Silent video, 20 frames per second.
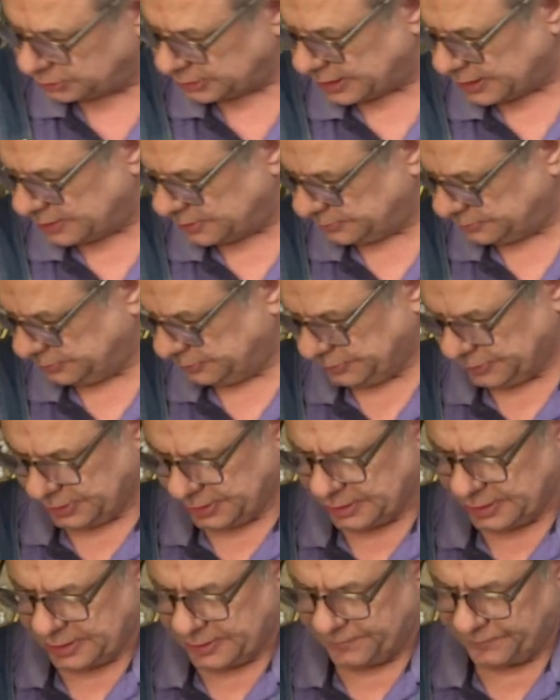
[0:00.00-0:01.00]
down.
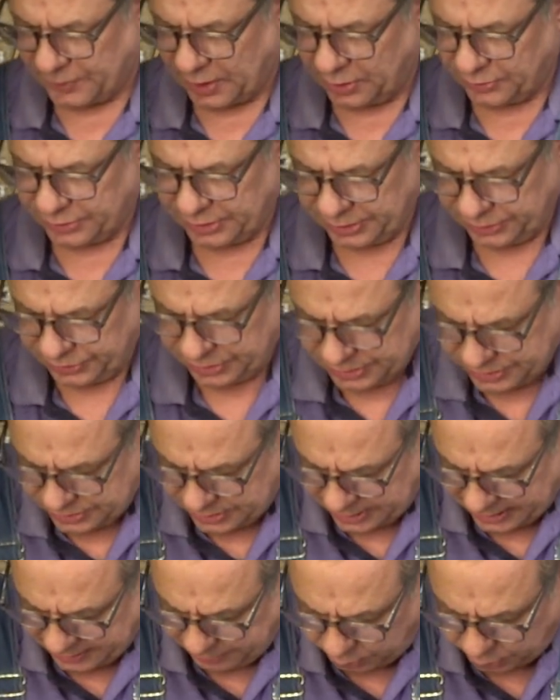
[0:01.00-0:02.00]
I'll get these
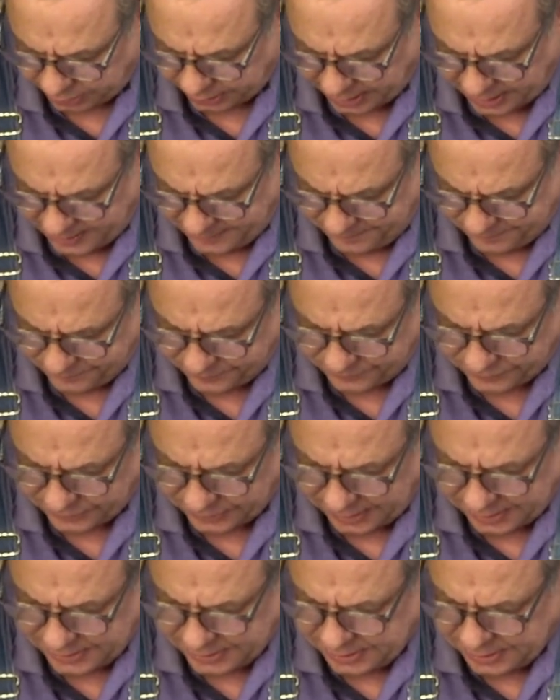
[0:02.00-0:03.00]
labeled up.
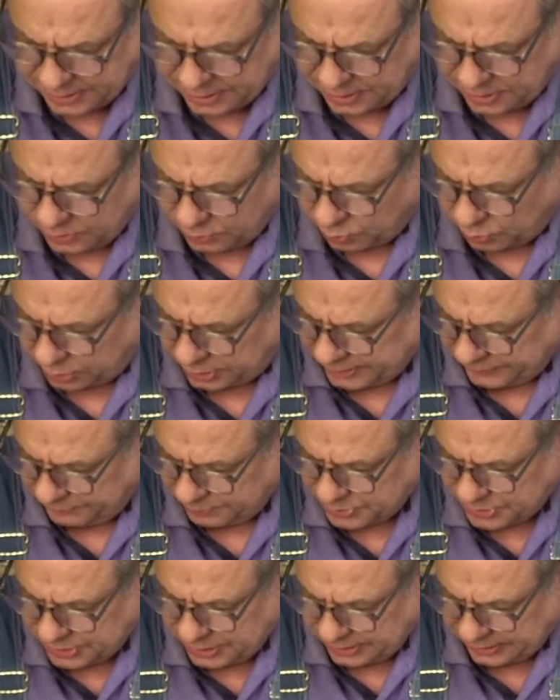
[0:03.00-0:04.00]
We'll leave them
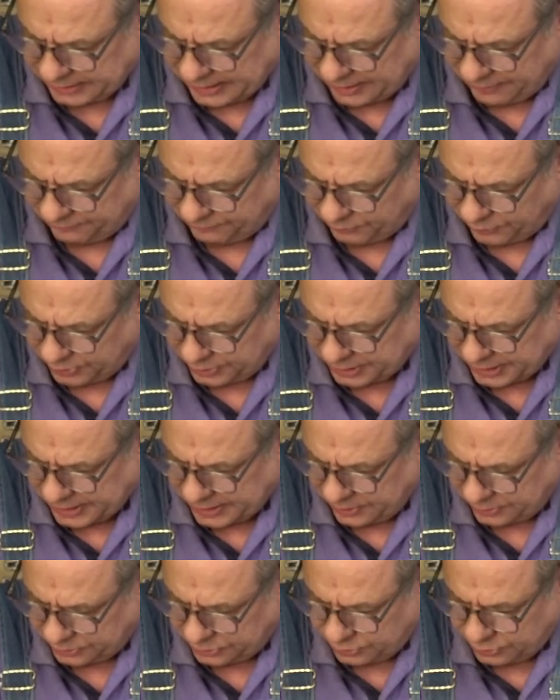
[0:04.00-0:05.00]
sitting out for a day
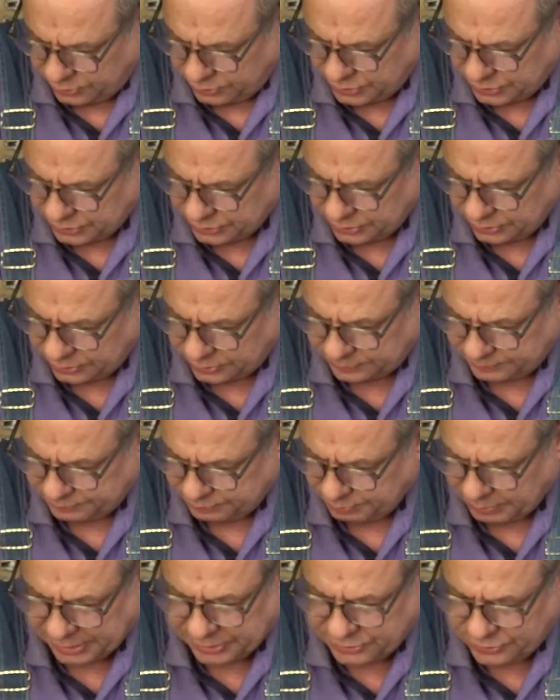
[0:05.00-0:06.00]
or two just to
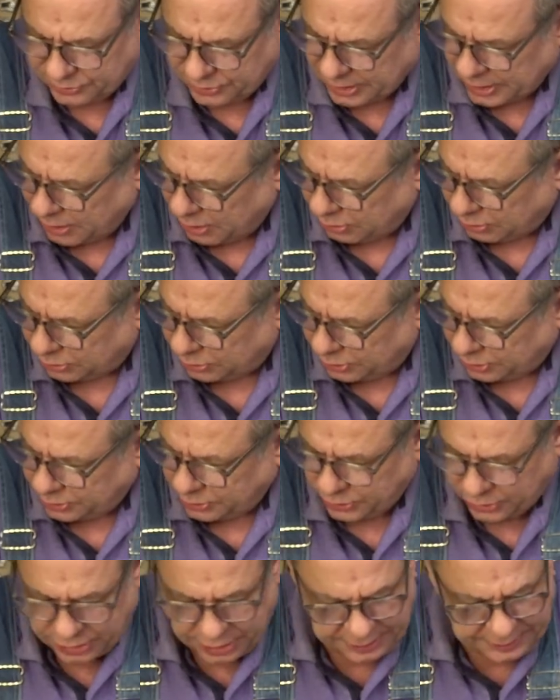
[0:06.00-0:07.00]
make sure they all look
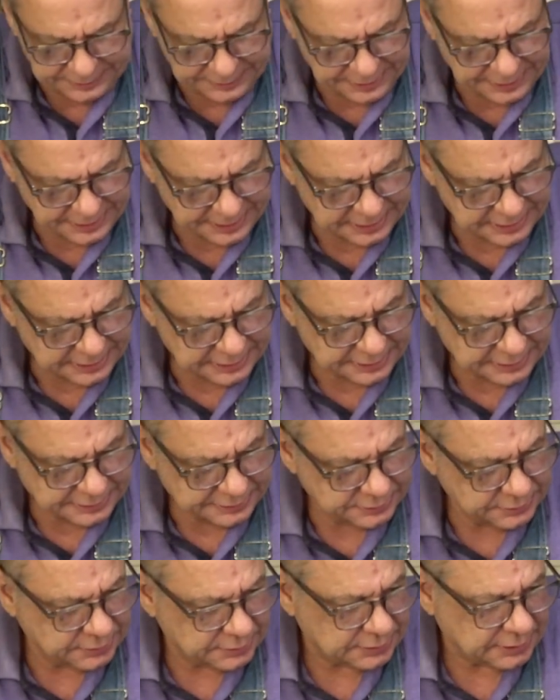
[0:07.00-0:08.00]
good.
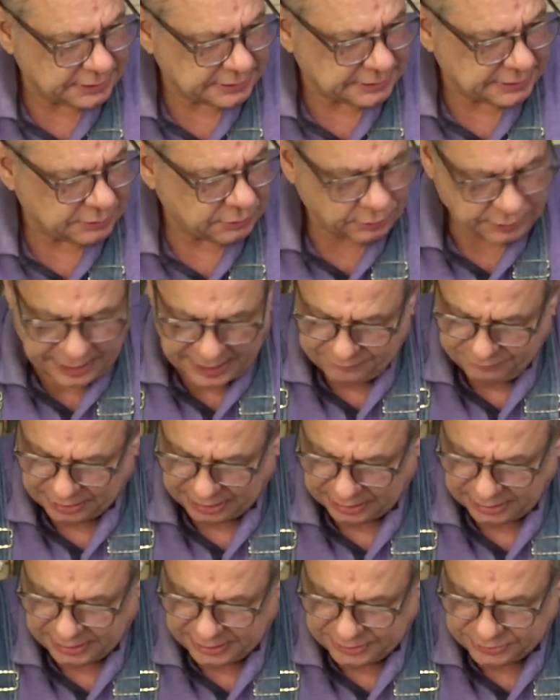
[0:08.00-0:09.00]
Look like they don't have any
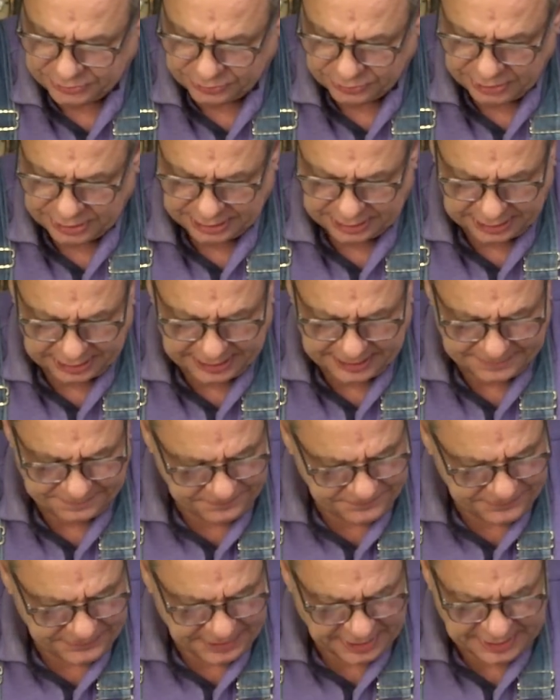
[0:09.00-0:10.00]
leaks or anything.
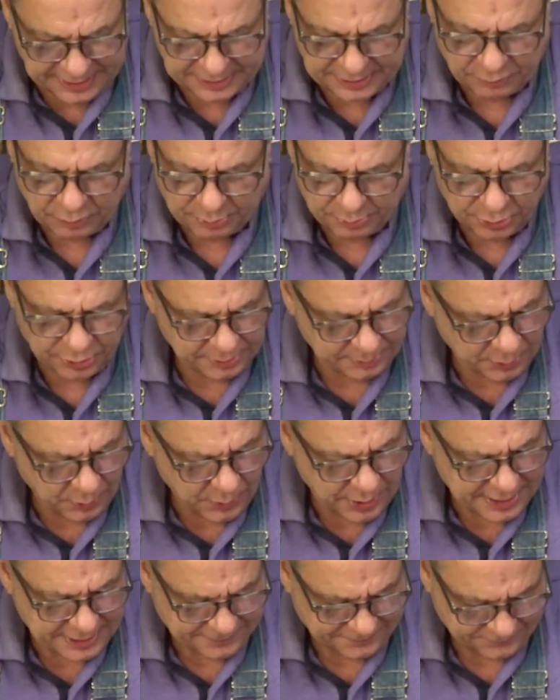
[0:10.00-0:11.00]
Then we'll put them
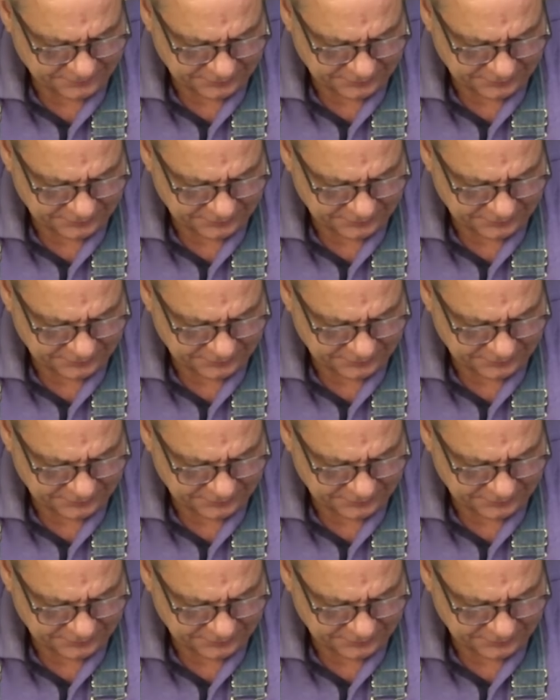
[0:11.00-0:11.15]
away.